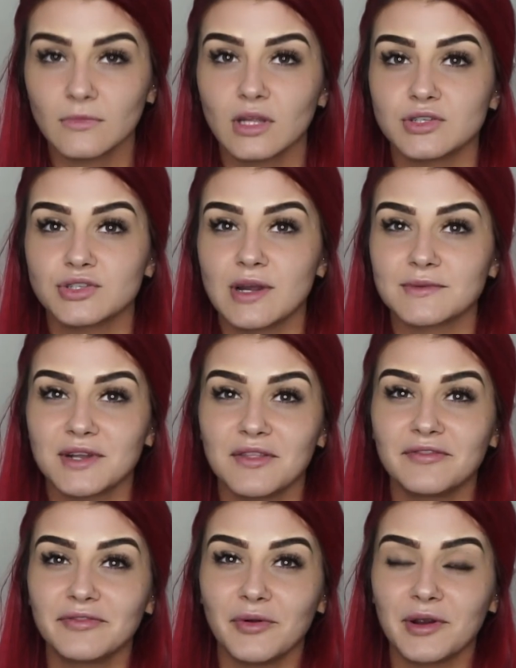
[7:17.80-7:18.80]
I just dropped it on the
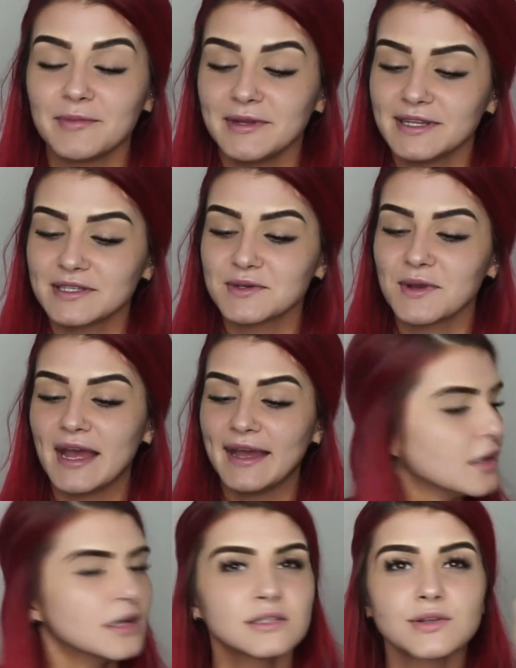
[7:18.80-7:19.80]
floor, but that's okay.
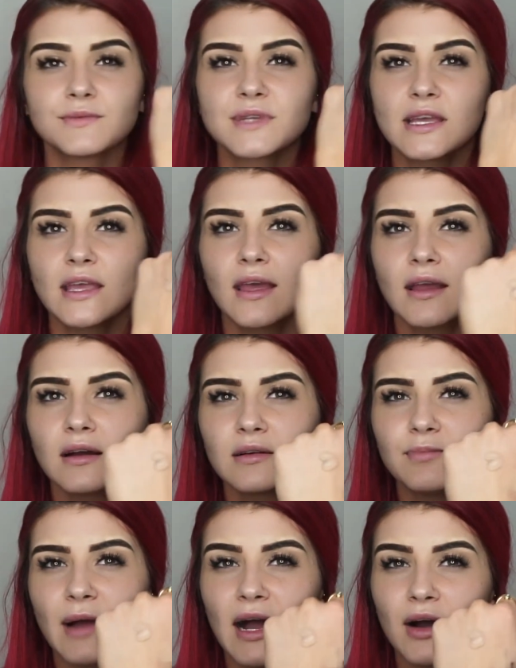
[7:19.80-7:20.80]
So I'm taking
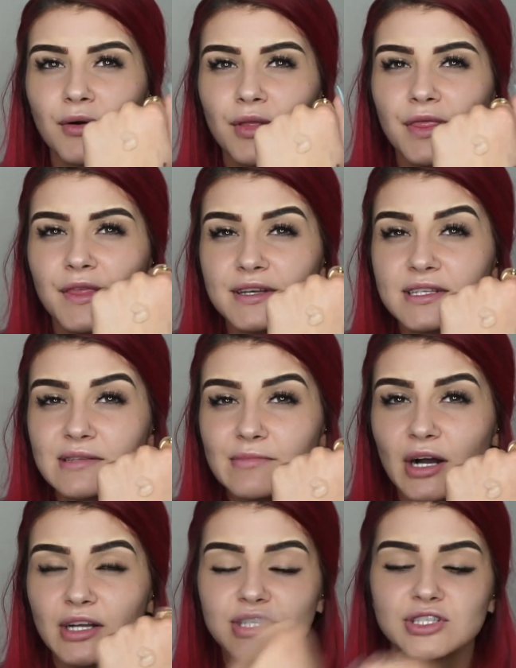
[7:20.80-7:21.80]
about this
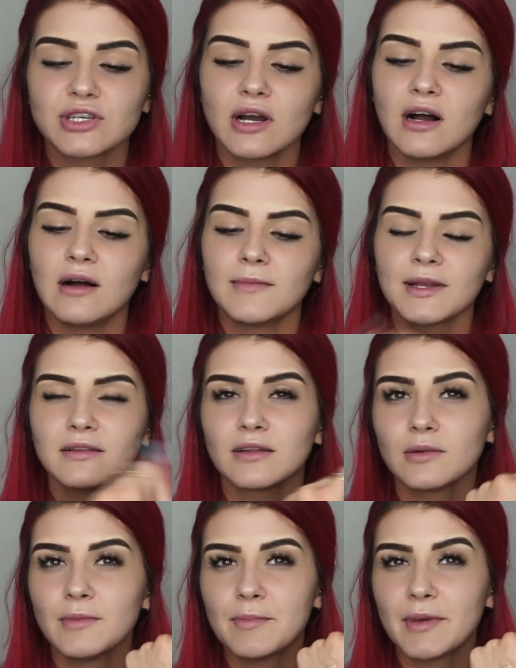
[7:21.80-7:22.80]
much, like a
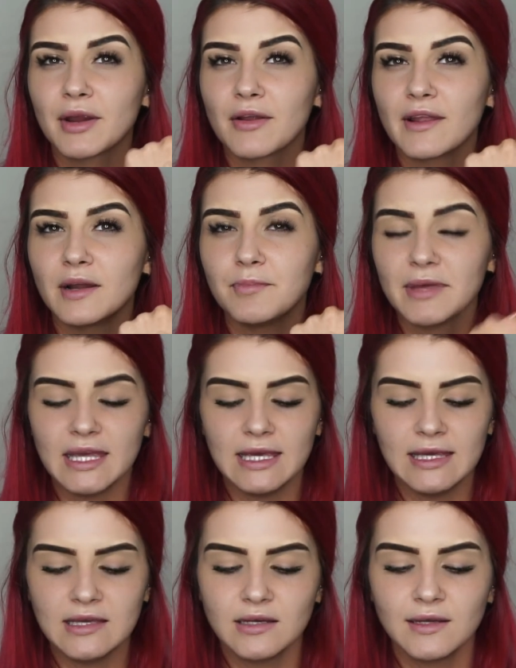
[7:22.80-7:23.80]
little bit bigger than a
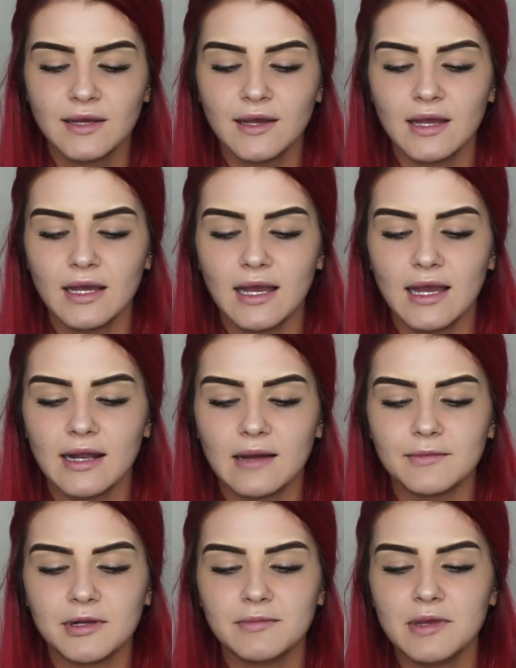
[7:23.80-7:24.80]
pea, and I'm
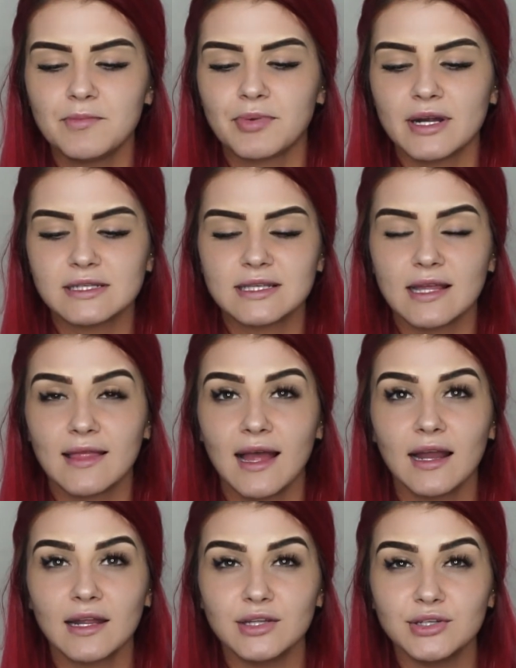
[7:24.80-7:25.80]
going to be pressing
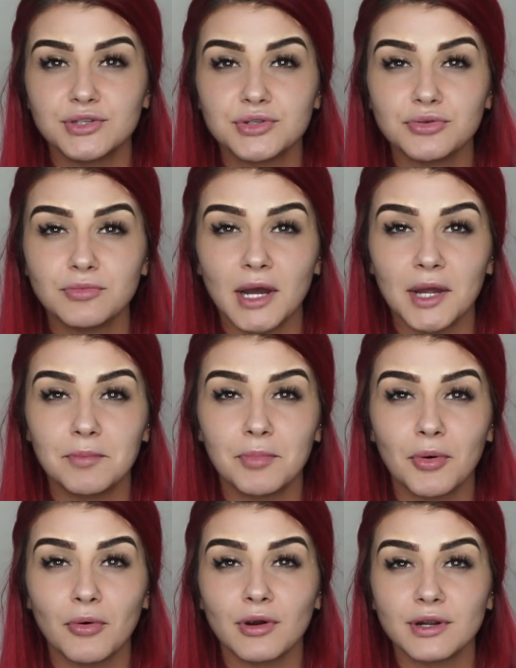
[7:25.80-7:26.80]
that into my
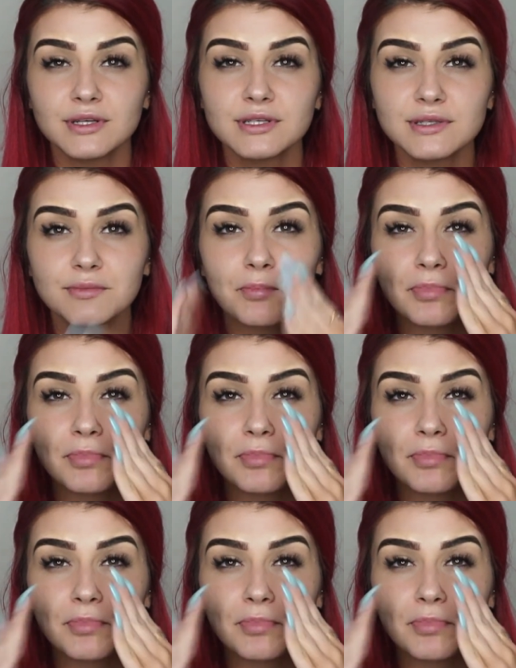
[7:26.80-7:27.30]
pores,